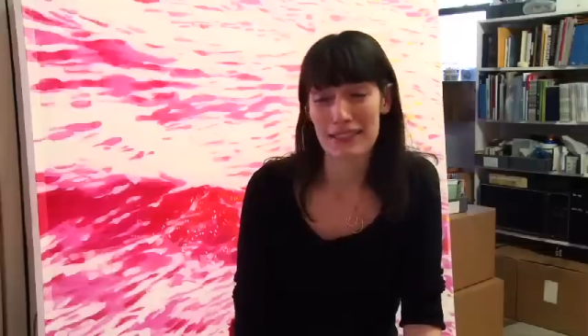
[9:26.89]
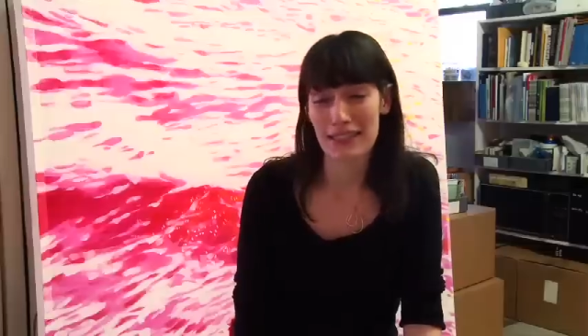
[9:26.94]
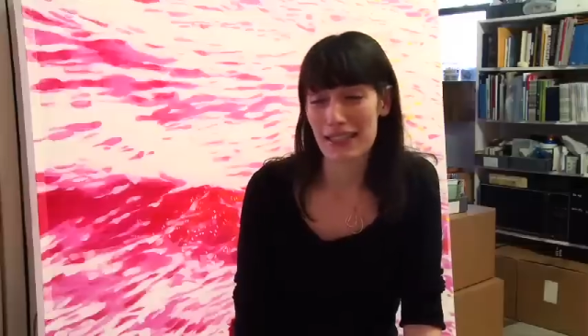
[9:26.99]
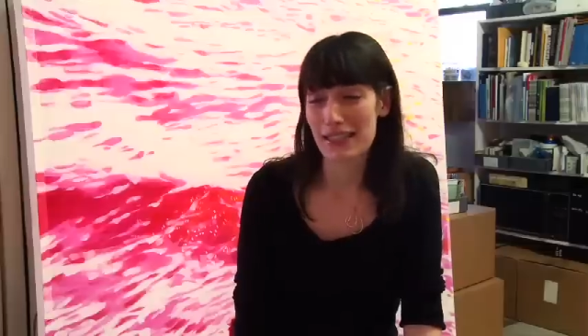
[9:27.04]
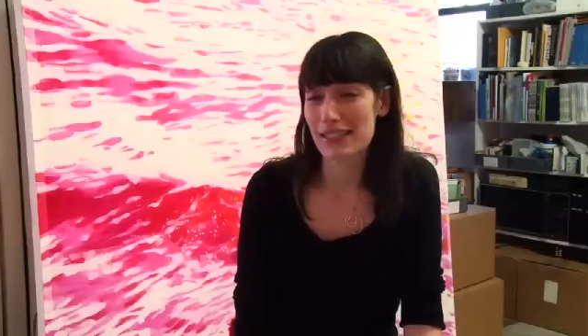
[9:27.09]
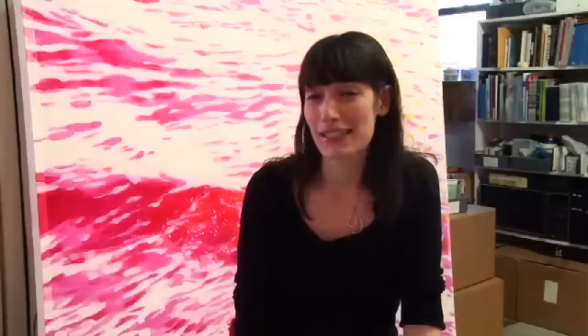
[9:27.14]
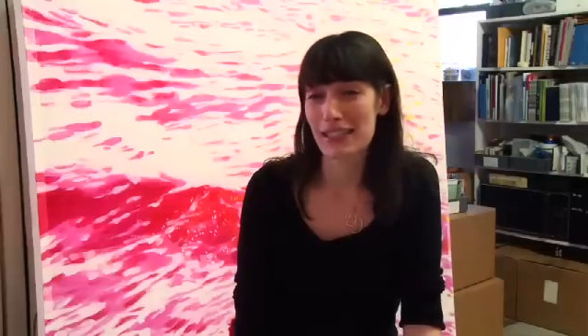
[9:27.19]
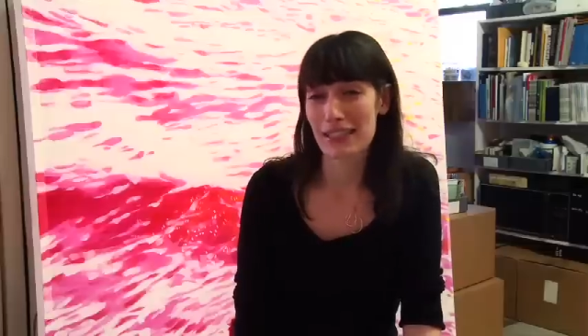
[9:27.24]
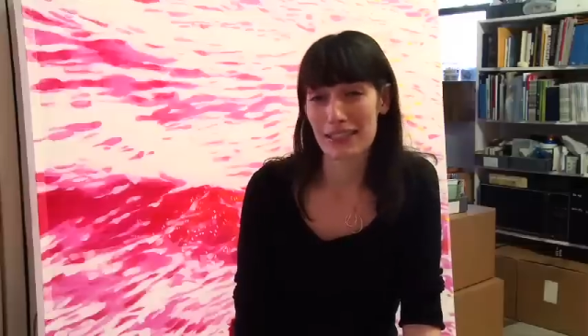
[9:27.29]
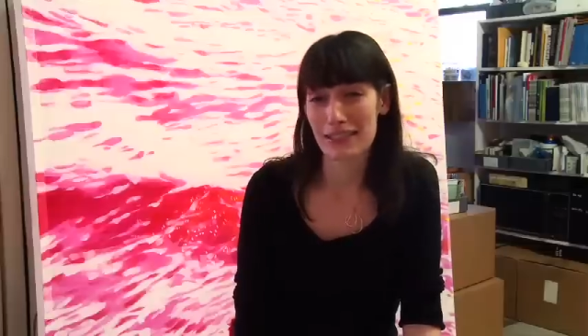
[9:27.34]

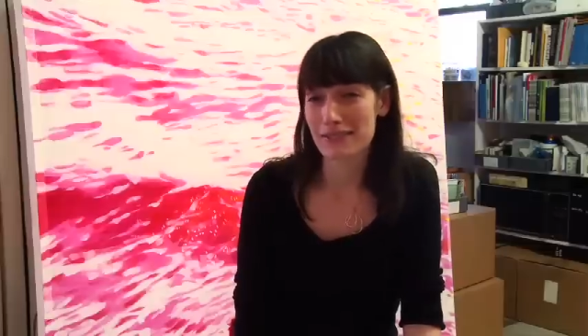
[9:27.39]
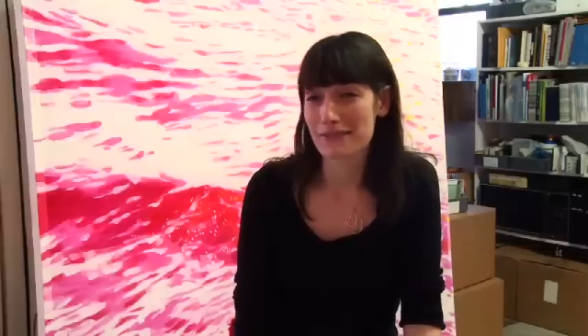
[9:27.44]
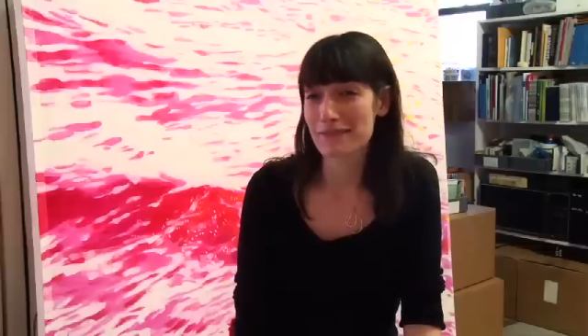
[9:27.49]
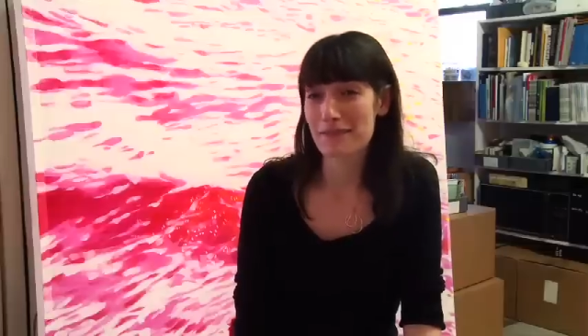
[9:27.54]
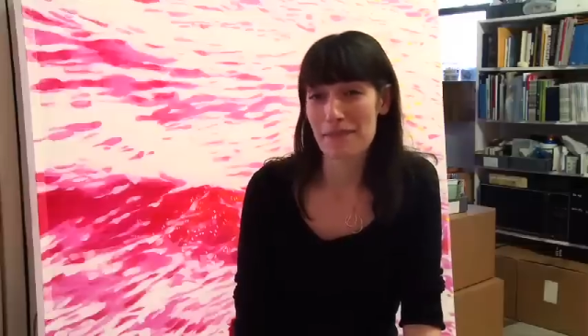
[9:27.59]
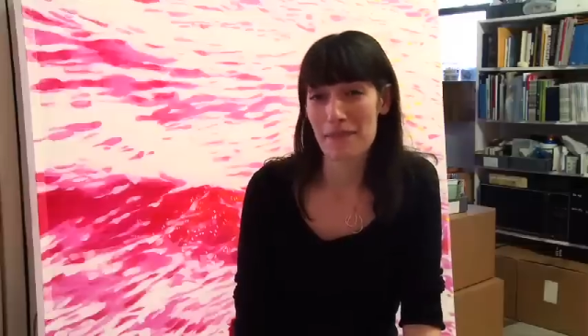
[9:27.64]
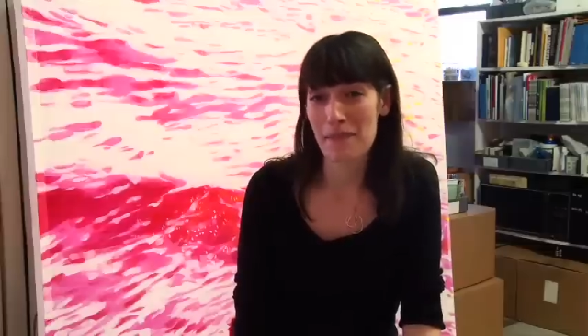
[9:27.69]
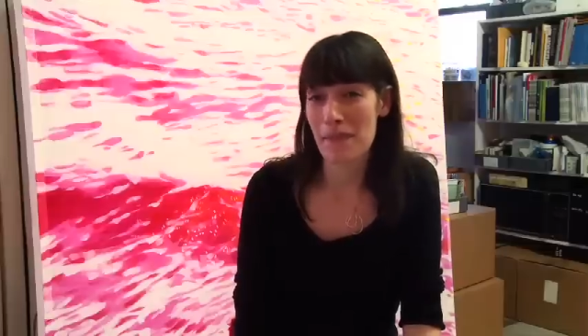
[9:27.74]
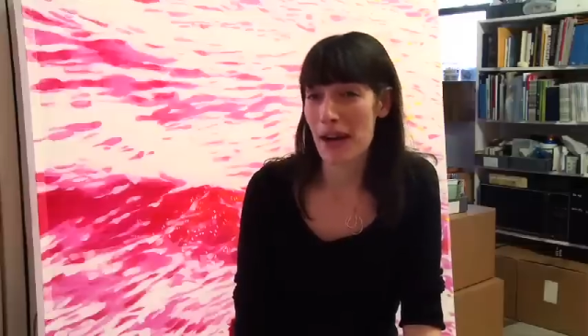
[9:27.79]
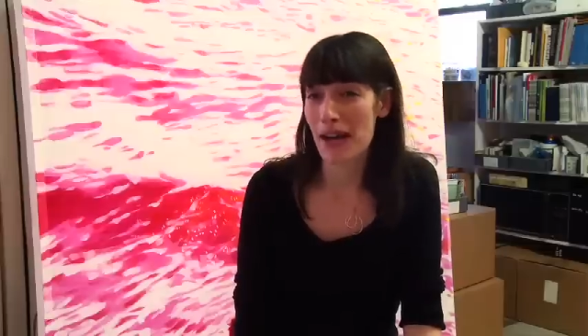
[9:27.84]
it's like
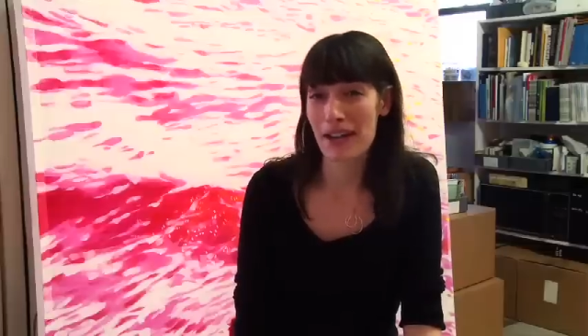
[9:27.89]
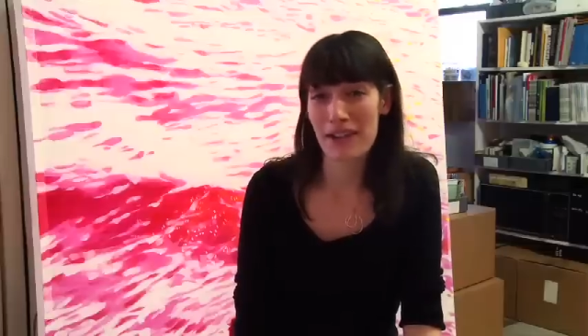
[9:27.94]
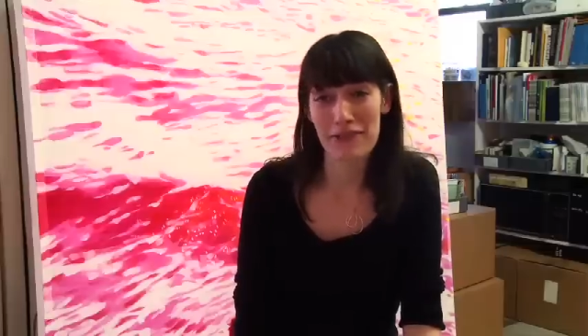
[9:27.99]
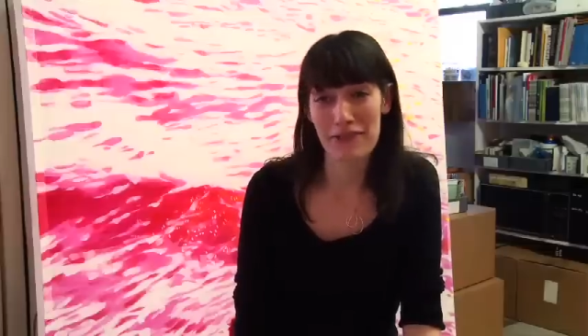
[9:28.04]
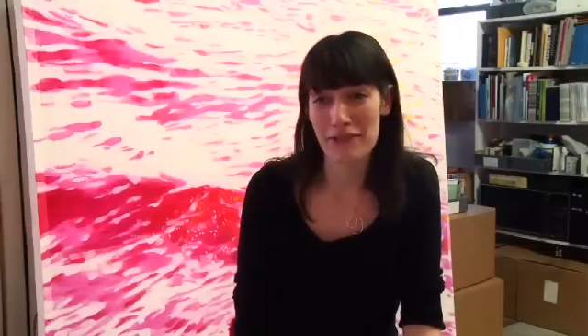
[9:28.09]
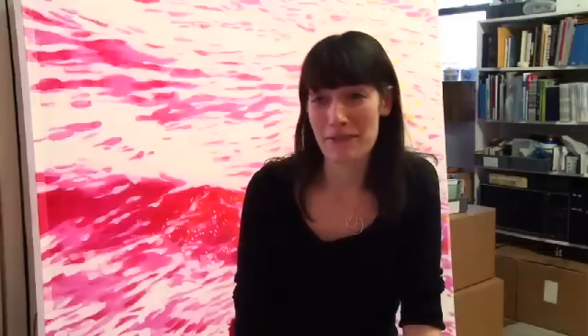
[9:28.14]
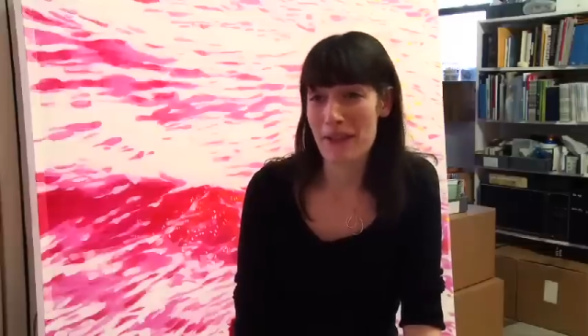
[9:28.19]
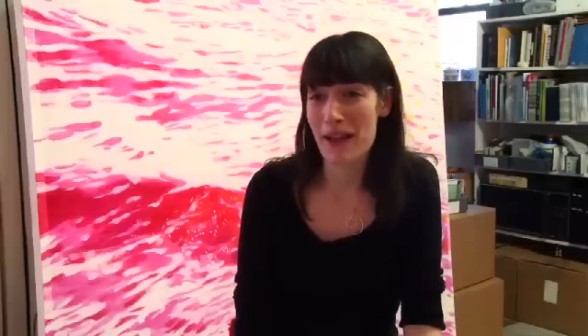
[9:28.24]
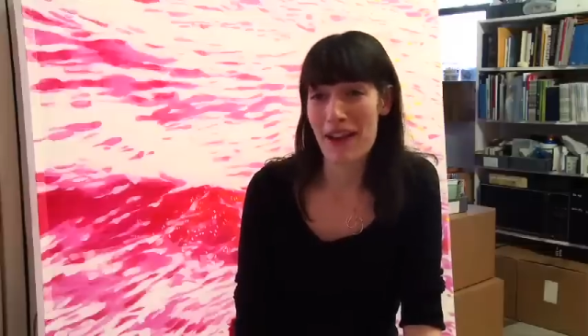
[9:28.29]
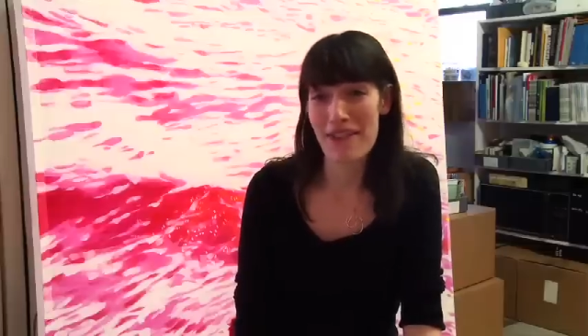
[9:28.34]
manna
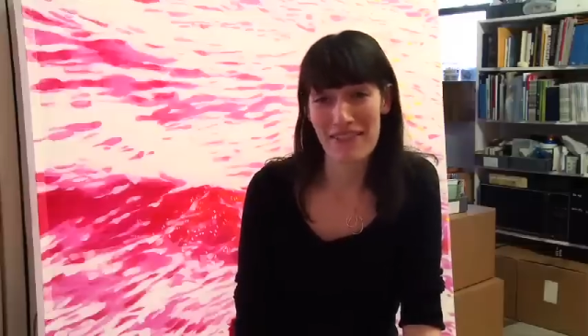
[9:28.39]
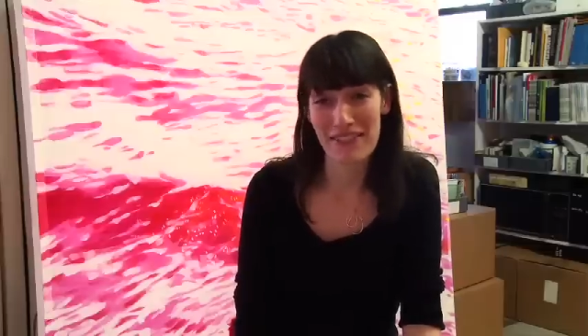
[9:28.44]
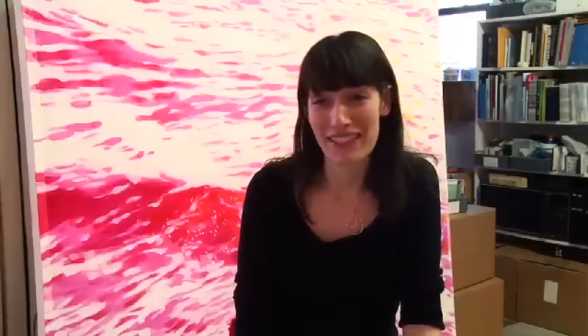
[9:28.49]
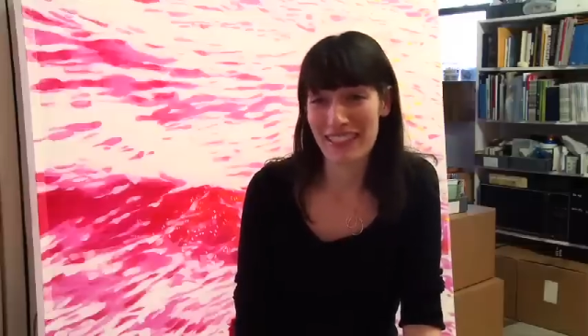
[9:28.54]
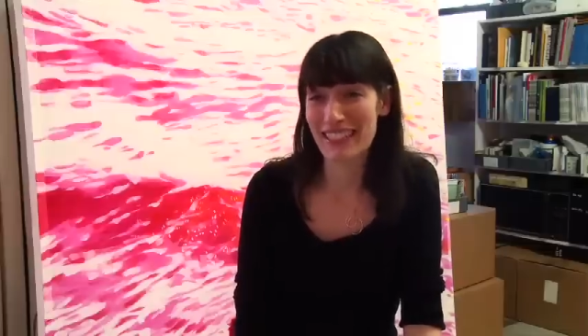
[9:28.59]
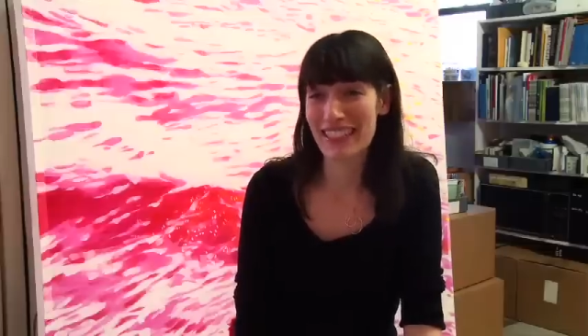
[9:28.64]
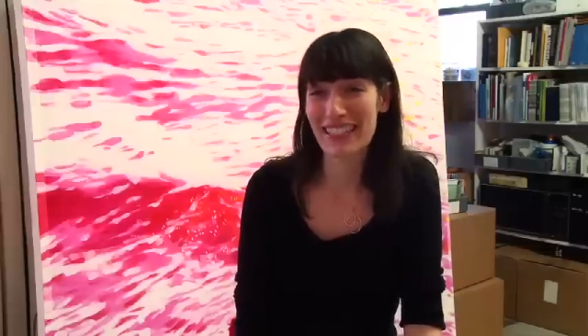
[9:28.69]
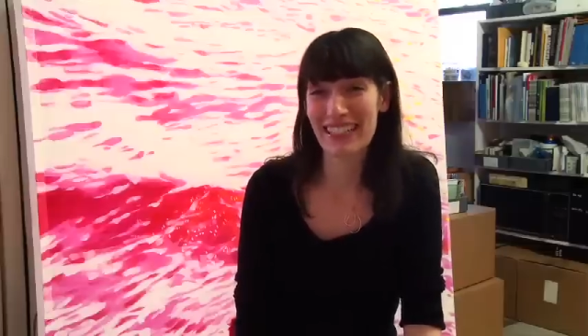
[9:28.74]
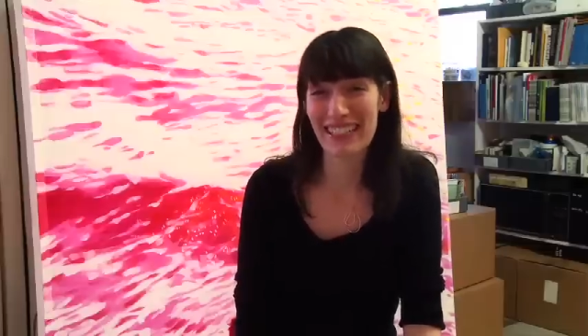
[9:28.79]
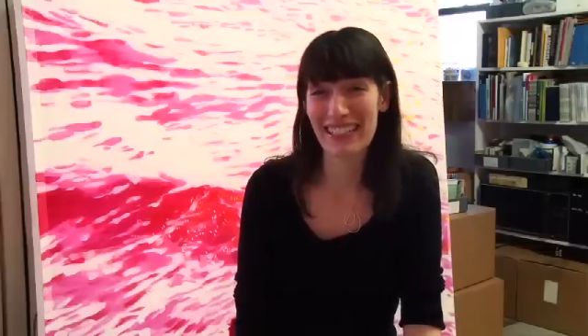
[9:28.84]
from heaven.